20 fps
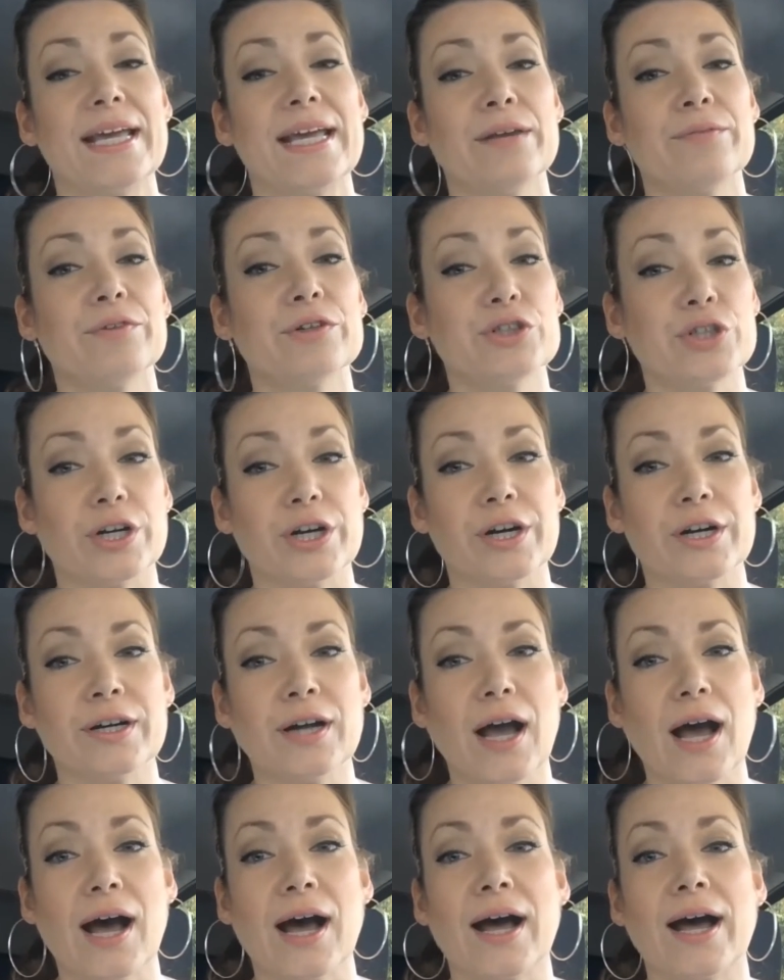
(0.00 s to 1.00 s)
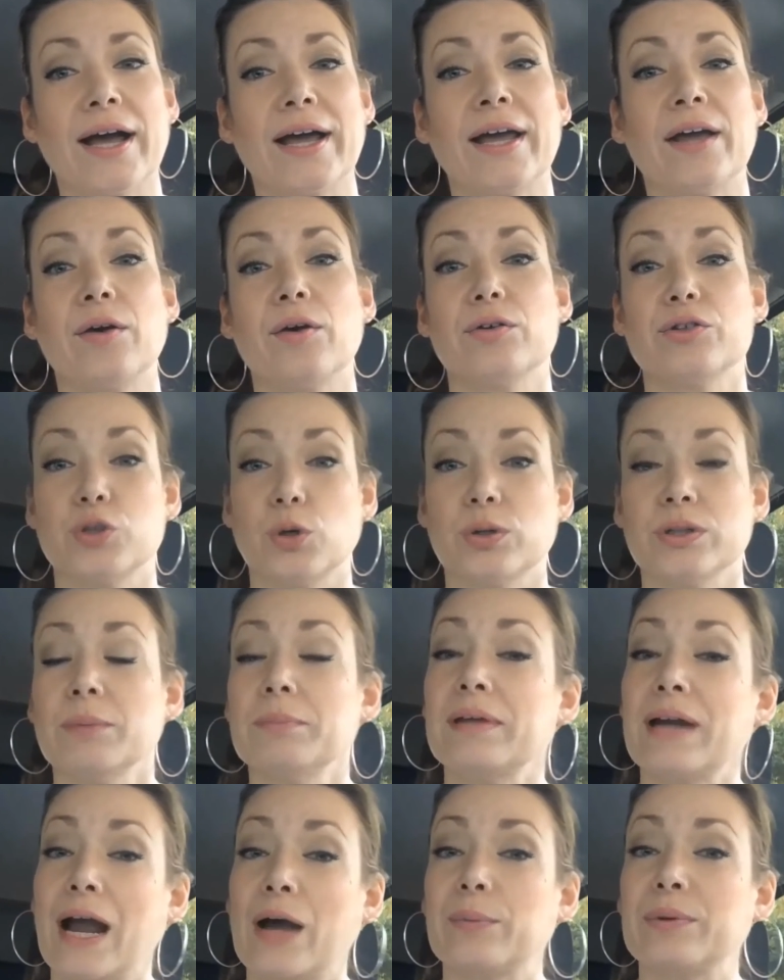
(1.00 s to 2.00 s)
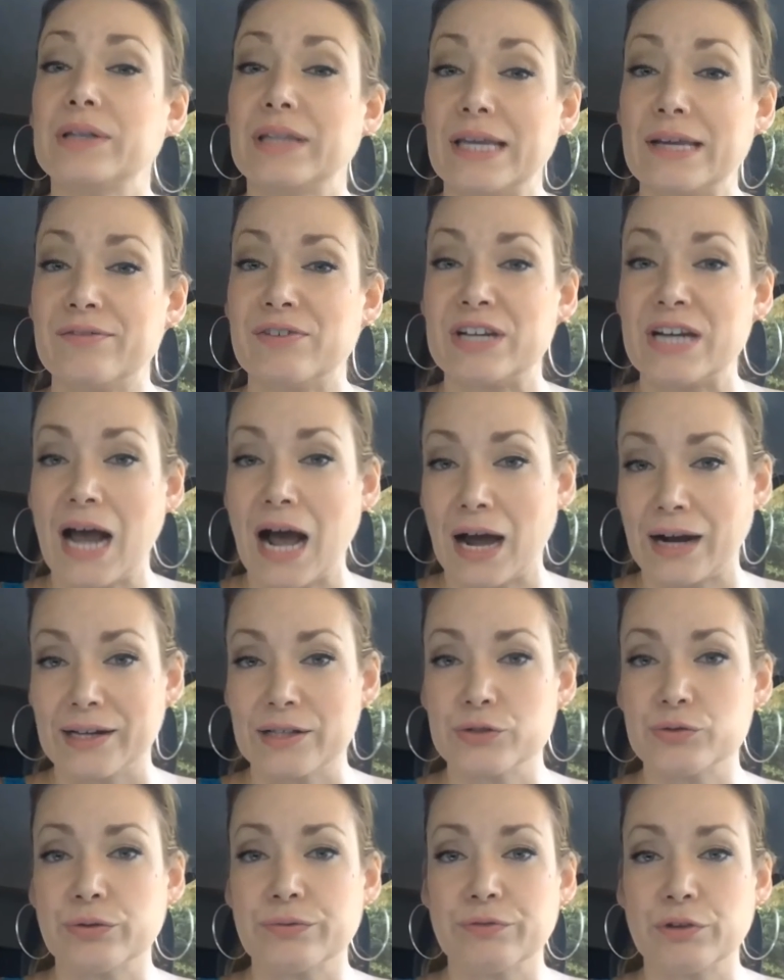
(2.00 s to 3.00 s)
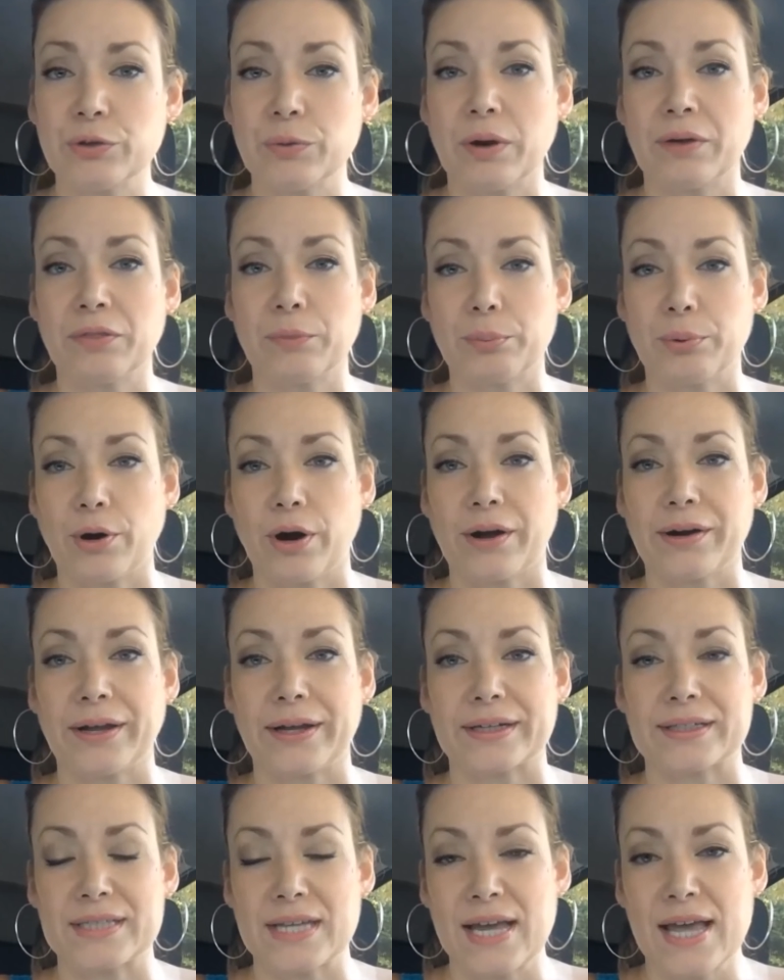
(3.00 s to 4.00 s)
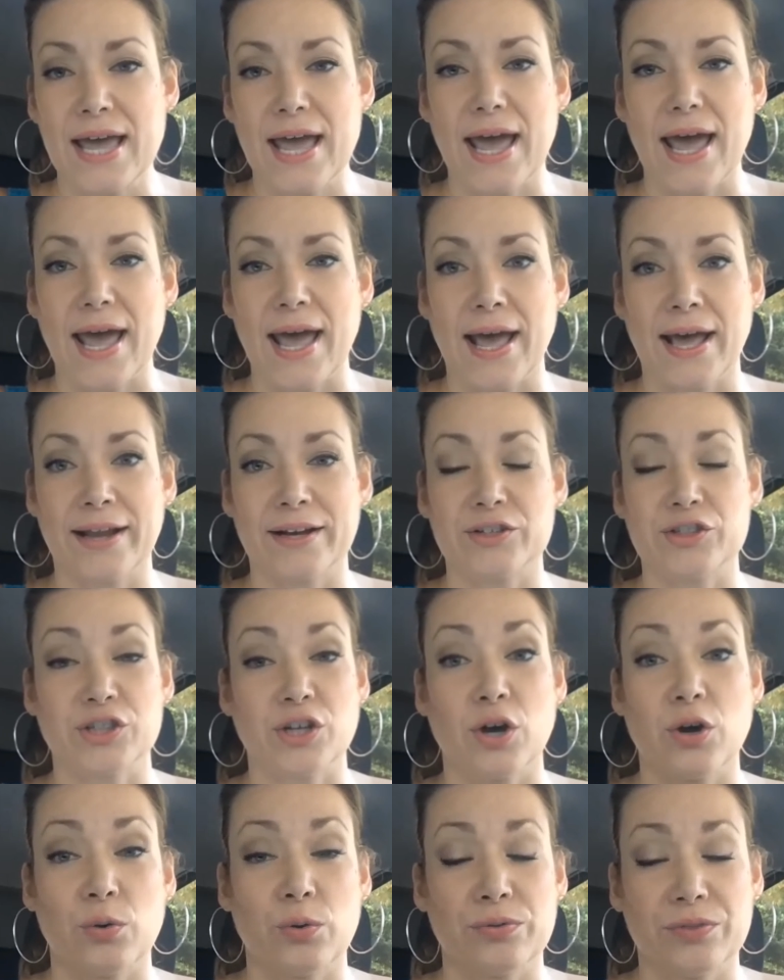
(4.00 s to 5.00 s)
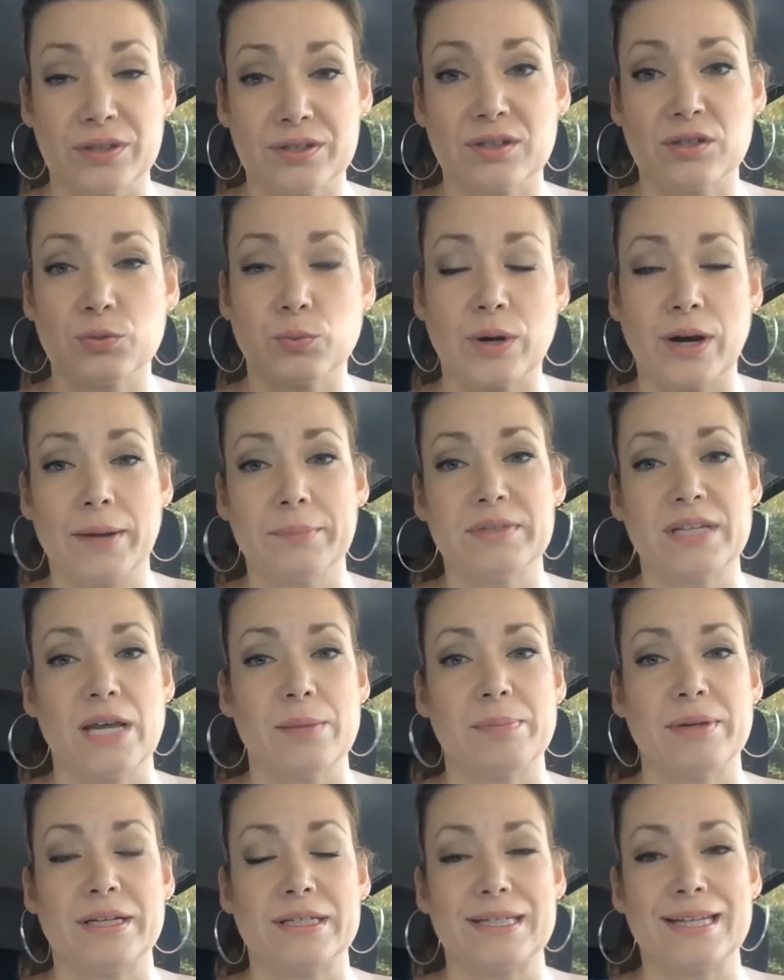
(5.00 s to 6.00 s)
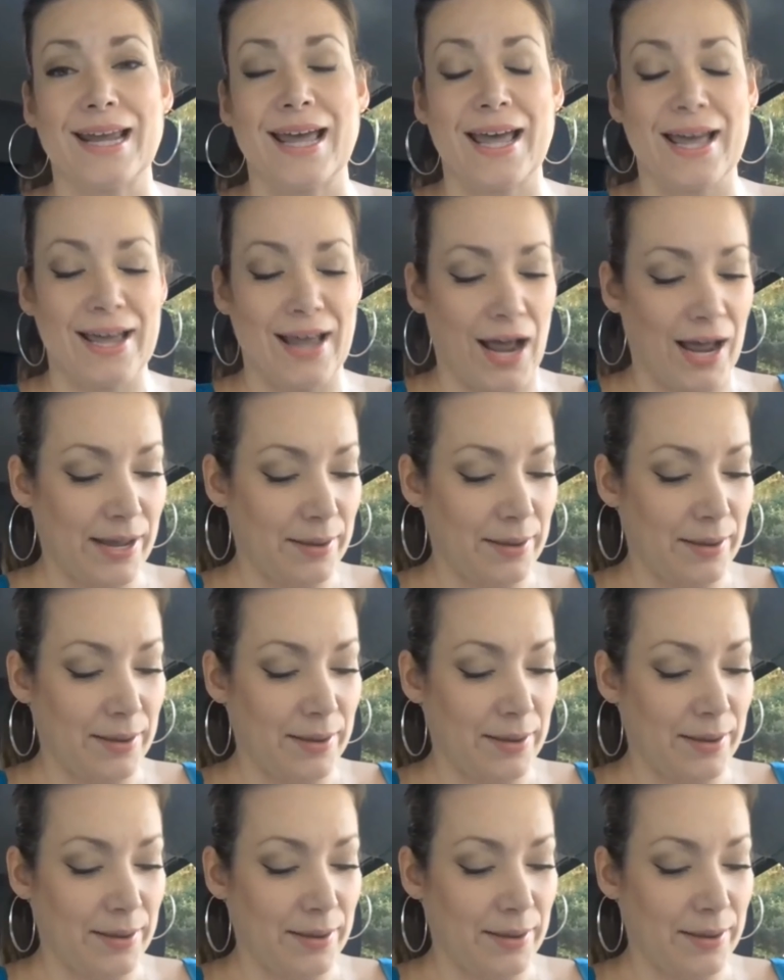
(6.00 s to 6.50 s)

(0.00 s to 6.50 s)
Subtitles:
In return, I told them that I would leave an honest review on the product. And so this is what I'm taping today.